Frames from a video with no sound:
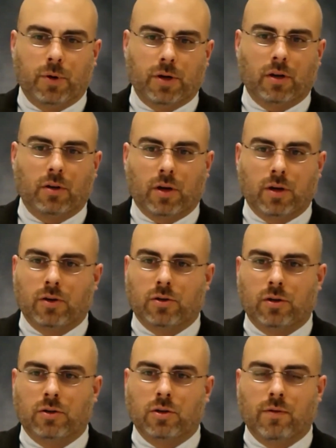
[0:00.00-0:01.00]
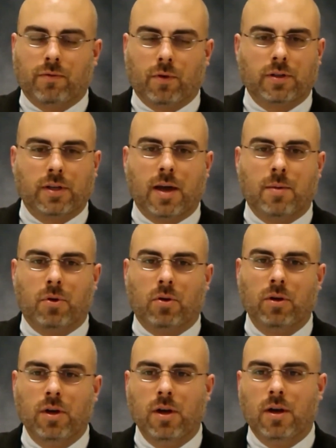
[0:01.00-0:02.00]
particular conditions. So, for
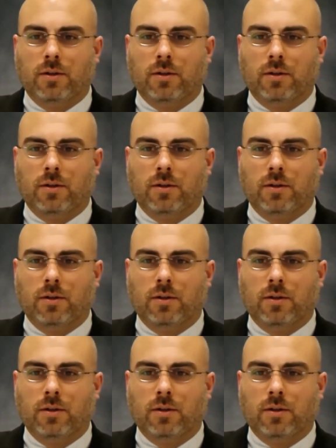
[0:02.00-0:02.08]
example,